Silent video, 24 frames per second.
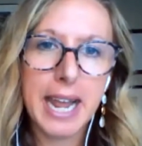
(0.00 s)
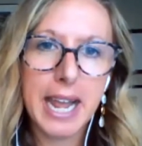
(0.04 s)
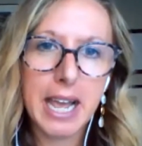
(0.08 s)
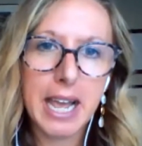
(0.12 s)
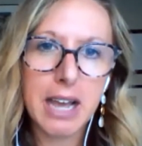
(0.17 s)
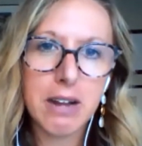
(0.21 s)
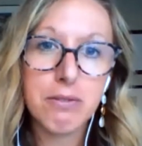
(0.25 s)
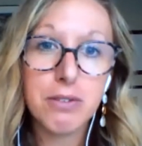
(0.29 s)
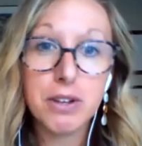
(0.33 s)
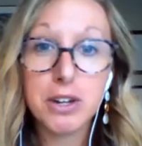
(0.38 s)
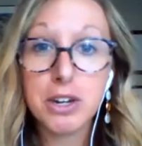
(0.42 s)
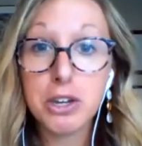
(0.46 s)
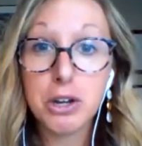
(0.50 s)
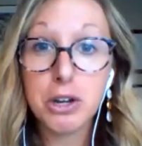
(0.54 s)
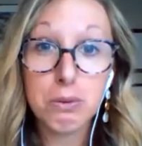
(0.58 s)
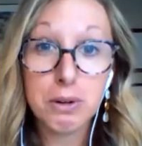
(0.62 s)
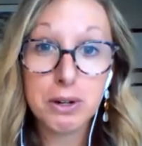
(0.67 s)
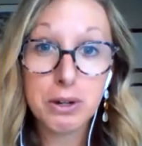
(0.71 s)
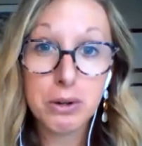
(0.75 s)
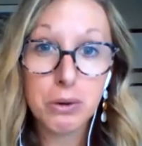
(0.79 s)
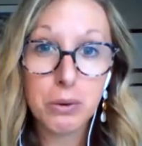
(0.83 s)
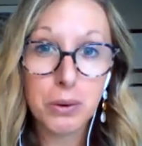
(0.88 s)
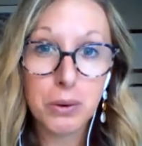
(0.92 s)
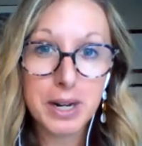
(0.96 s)
and video
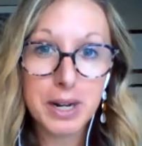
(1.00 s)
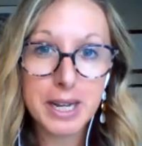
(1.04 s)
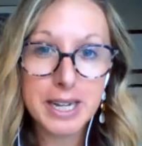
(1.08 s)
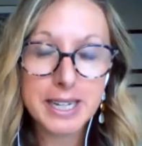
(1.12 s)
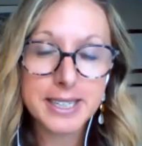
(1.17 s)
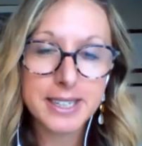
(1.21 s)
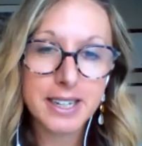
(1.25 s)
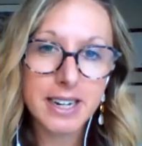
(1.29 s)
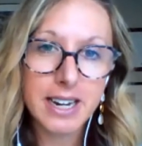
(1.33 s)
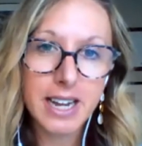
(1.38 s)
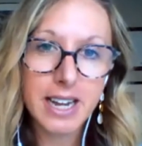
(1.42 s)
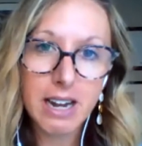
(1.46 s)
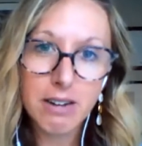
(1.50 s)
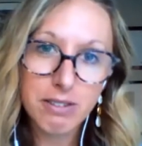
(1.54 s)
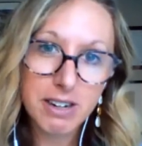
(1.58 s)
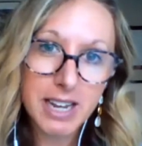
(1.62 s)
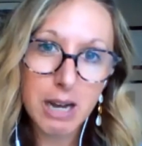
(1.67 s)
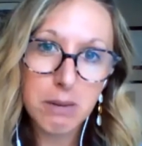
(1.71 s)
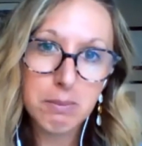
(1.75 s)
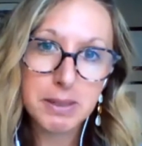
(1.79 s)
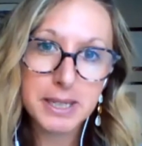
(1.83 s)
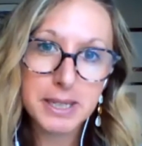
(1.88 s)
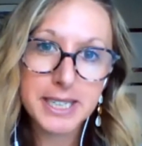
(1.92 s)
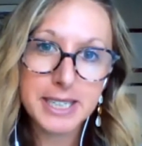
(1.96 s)
recordings on every
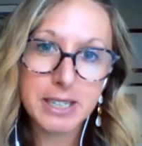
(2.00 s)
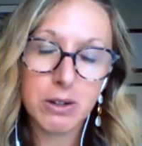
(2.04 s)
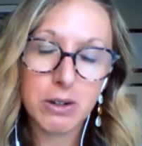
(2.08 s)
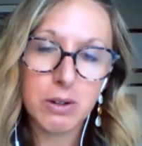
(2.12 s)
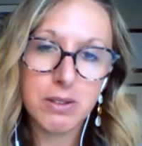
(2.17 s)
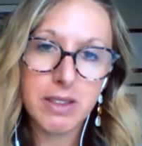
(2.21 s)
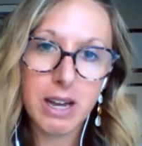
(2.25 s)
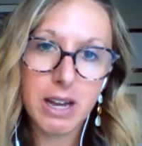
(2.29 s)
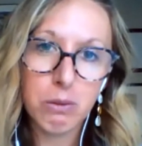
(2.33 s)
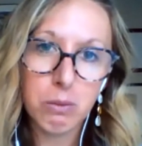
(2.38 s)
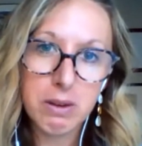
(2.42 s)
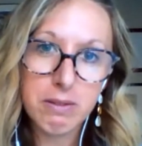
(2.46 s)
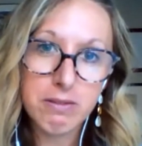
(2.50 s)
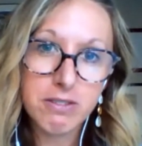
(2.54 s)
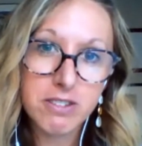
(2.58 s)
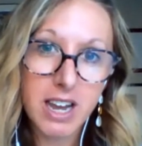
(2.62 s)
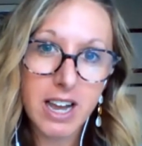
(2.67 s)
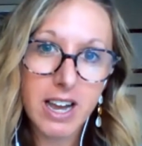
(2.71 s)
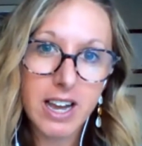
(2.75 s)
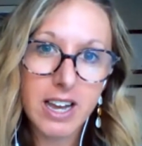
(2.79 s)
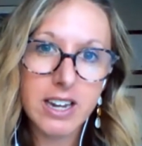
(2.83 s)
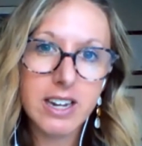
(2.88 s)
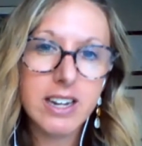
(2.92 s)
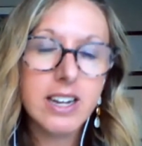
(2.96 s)
episode that we've
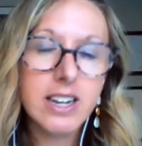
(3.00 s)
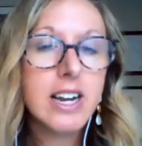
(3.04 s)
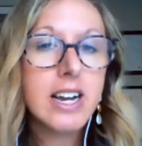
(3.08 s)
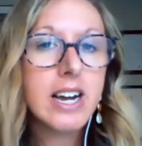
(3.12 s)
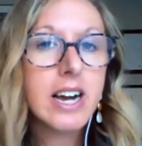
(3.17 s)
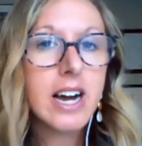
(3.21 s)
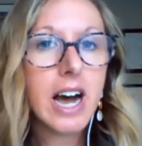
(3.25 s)
done.